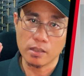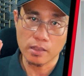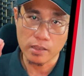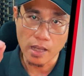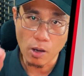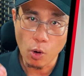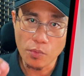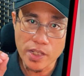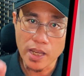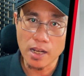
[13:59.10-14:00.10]
Their
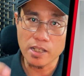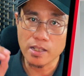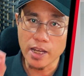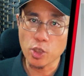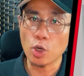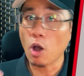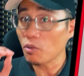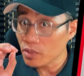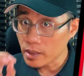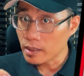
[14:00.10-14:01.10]
overzealous nature
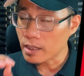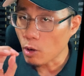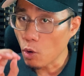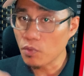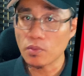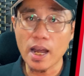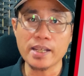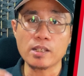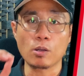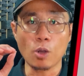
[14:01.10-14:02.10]
often
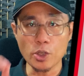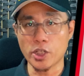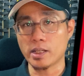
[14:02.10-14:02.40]
overrides logic